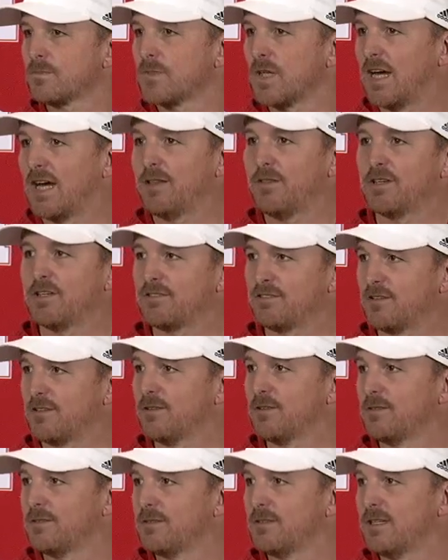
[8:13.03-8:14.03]
Ten? I think
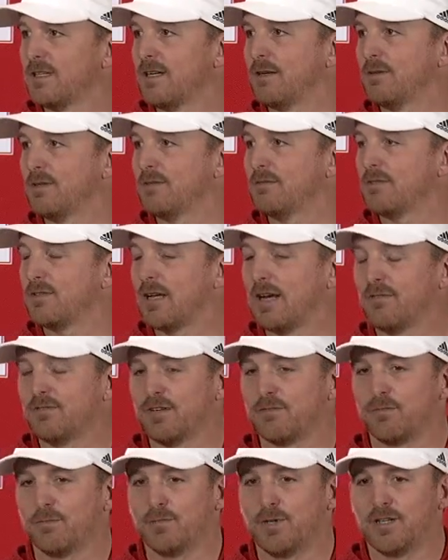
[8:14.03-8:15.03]
so. Yeah, I mean, I've
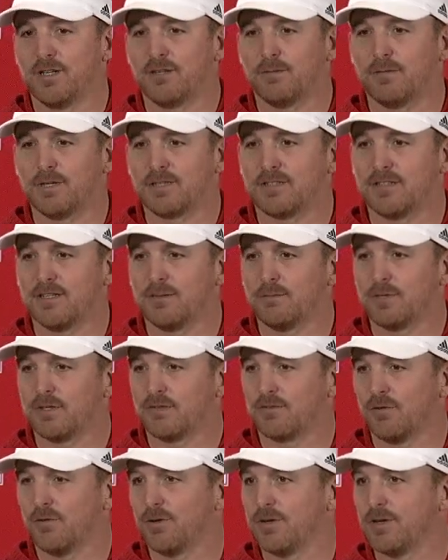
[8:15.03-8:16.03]
never been in the Big Ten, but
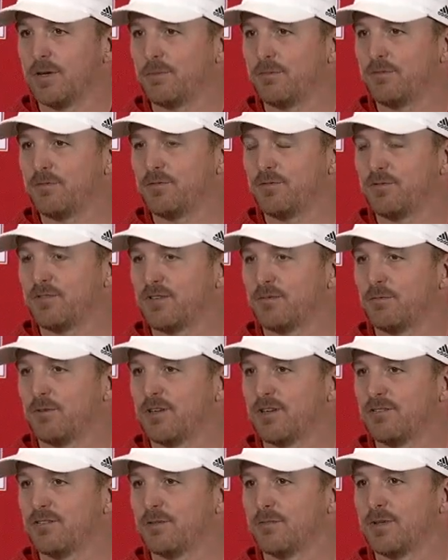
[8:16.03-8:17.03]
growing up, if you said
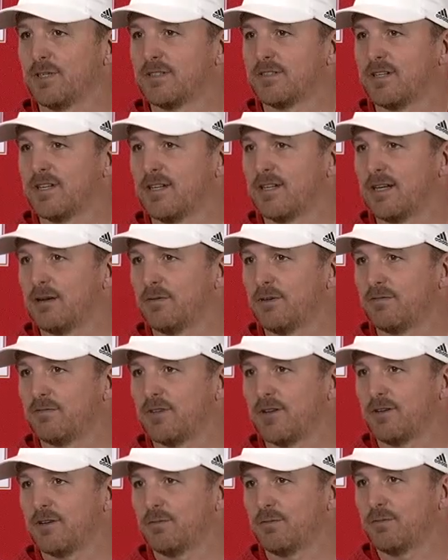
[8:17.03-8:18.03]
what is the Big Ten, I would have
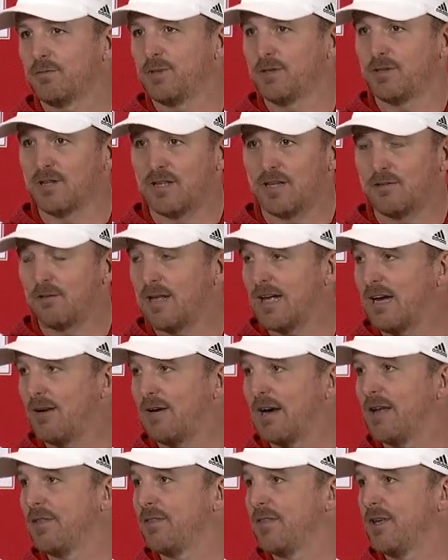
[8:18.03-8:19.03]
thought it would be a lot how
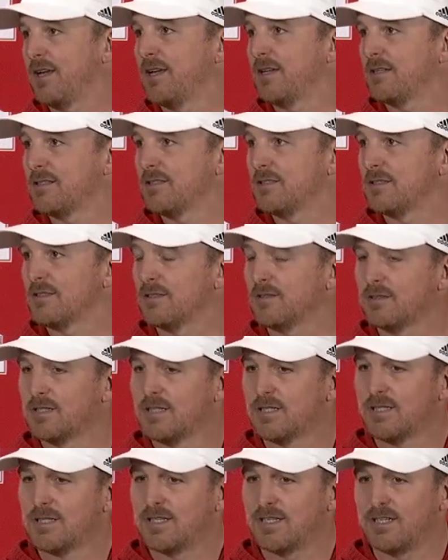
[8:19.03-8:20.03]
I think, you know.
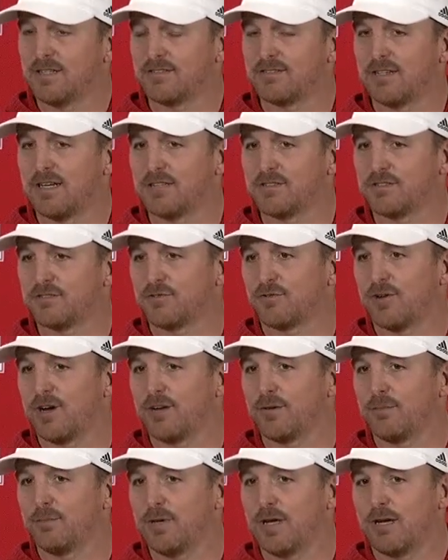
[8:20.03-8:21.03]
And it's not just
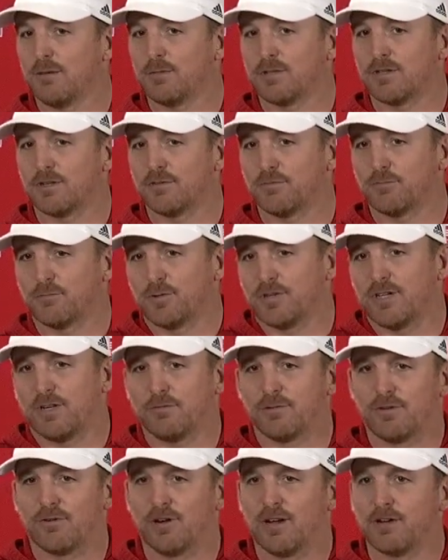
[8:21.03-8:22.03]
ground and pound because with
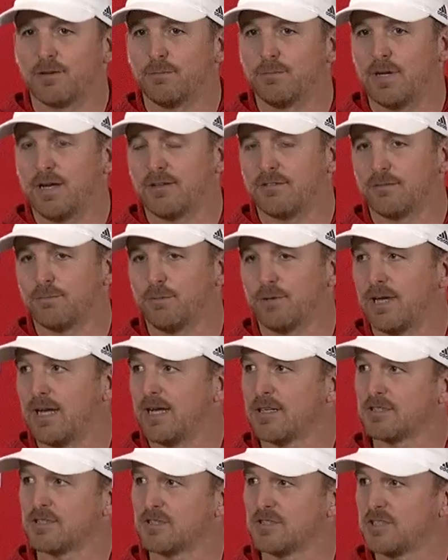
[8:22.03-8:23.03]
every ground and pound is a play
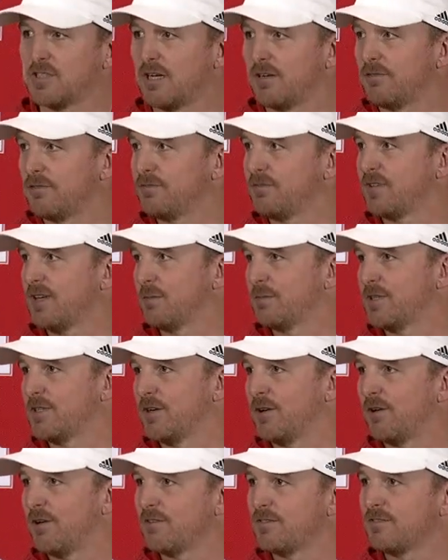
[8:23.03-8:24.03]
action shot of 70
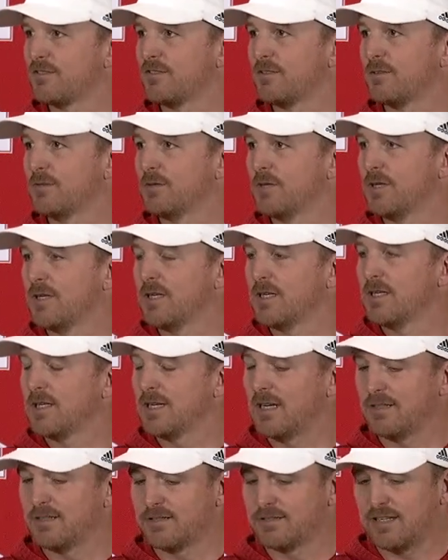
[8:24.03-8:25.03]
yards, so.
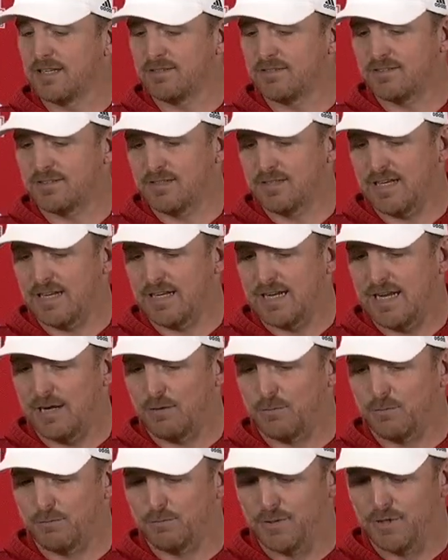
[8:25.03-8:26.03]
I think that's kind of how
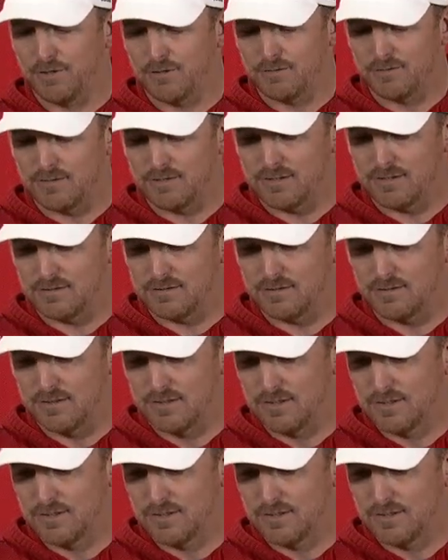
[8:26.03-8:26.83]
we're built, and